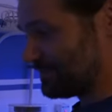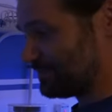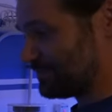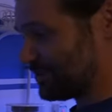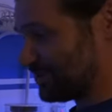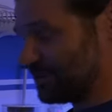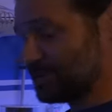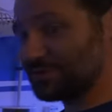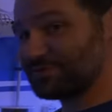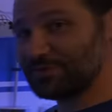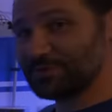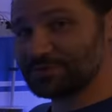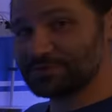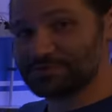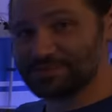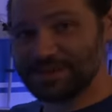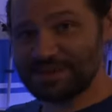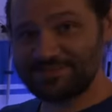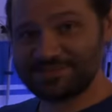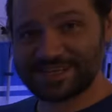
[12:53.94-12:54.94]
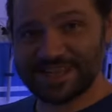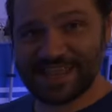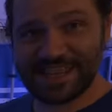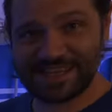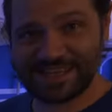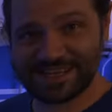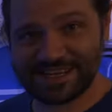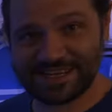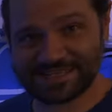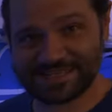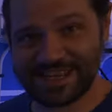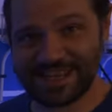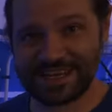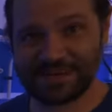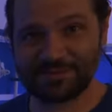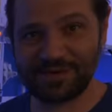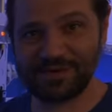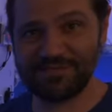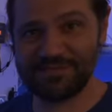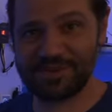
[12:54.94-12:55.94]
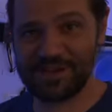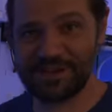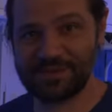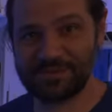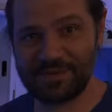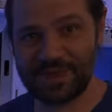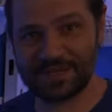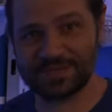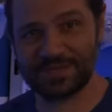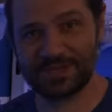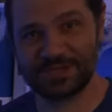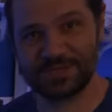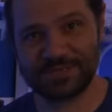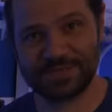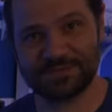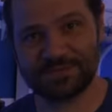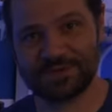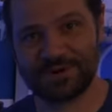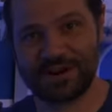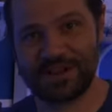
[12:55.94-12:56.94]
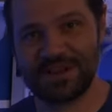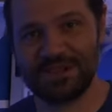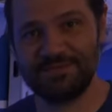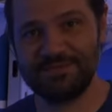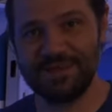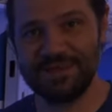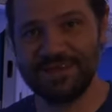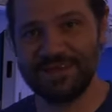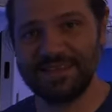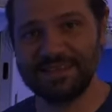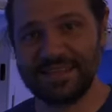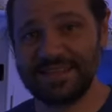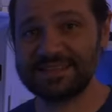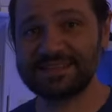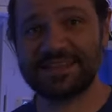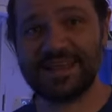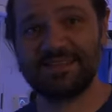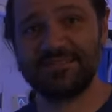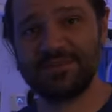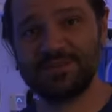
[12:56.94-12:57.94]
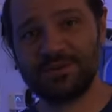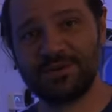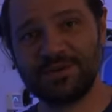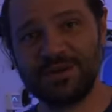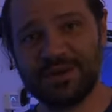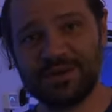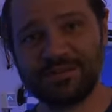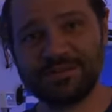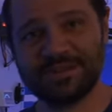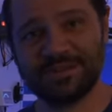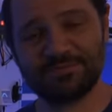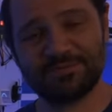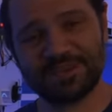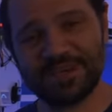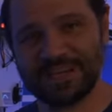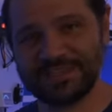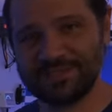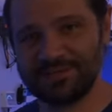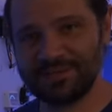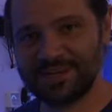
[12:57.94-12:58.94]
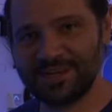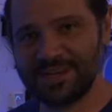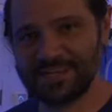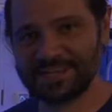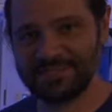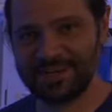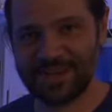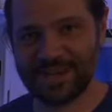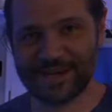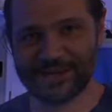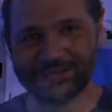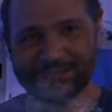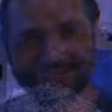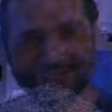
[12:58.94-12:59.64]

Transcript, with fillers: beautiful reef tank and exciting reef gear, make sure to subscribe. Thanks again for joining us, and we'll catch you on the next video.